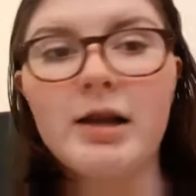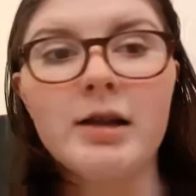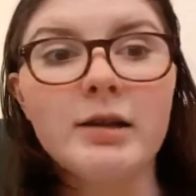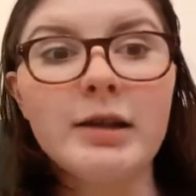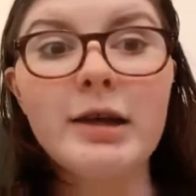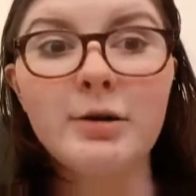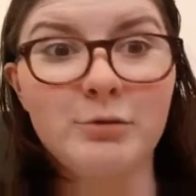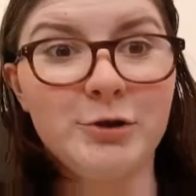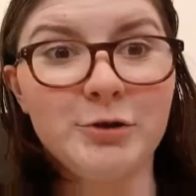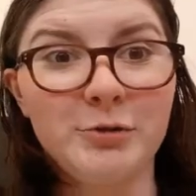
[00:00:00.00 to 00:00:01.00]
Leo
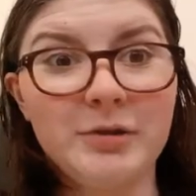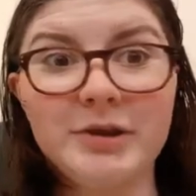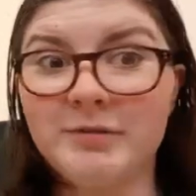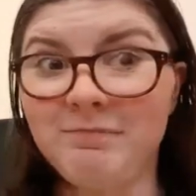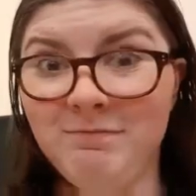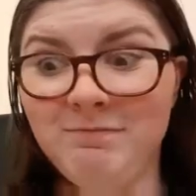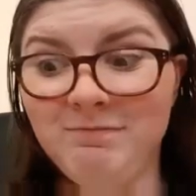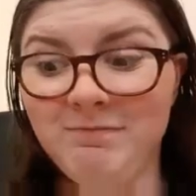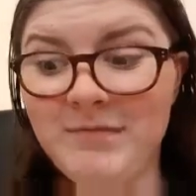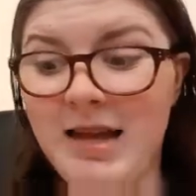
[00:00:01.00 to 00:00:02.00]
choked.
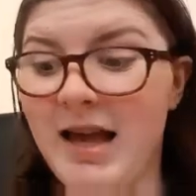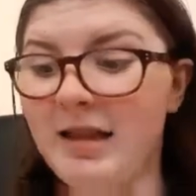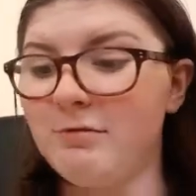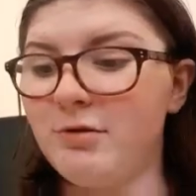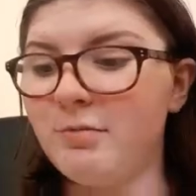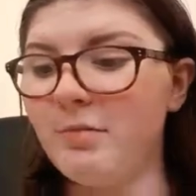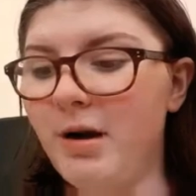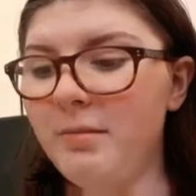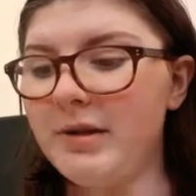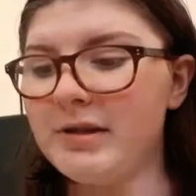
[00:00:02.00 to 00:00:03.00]
Your
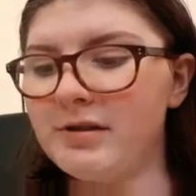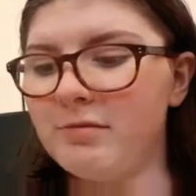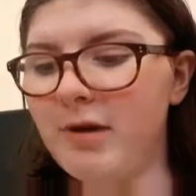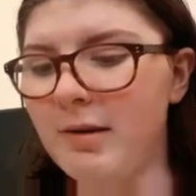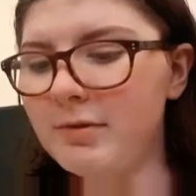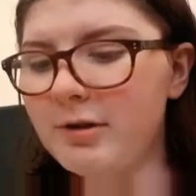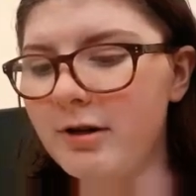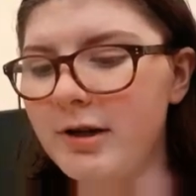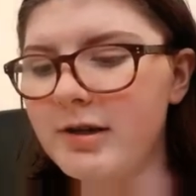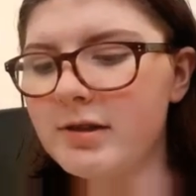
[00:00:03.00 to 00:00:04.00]
mom is a rainbow
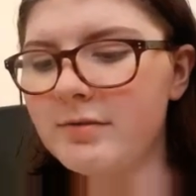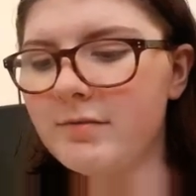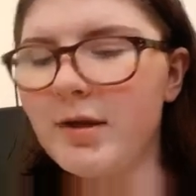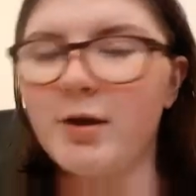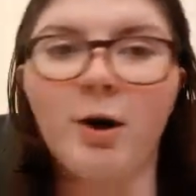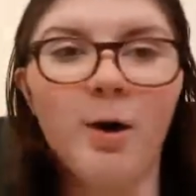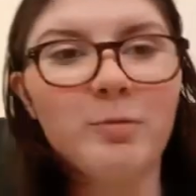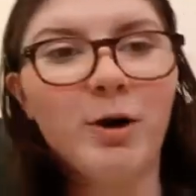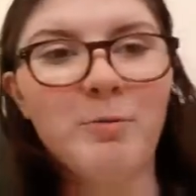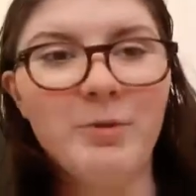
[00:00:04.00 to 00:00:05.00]
goddess? Got a
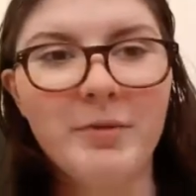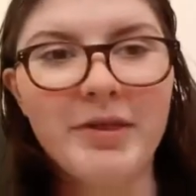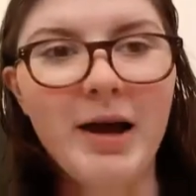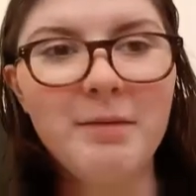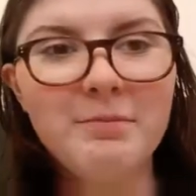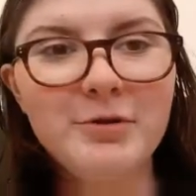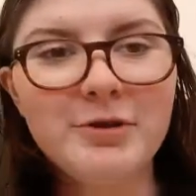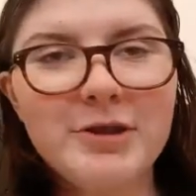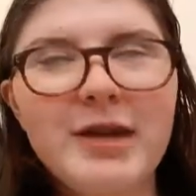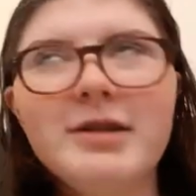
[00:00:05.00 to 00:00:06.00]
problem with that? Butch
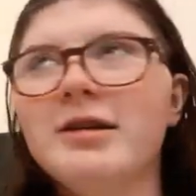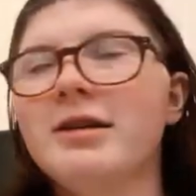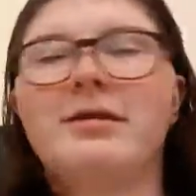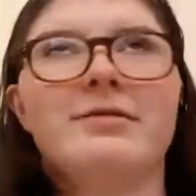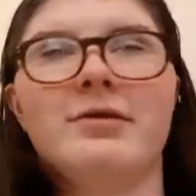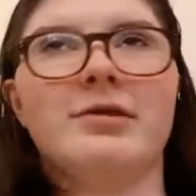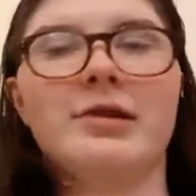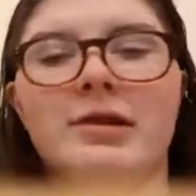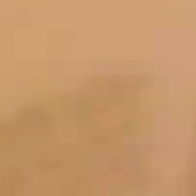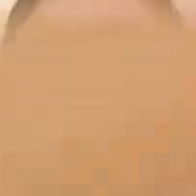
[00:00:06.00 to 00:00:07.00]
said. Firstly, I
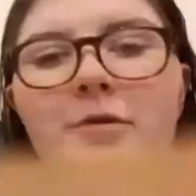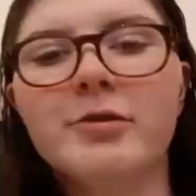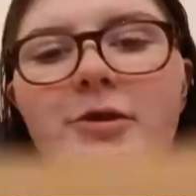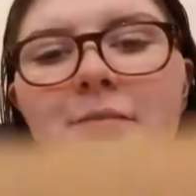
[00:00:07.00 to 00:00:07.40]
love Butch.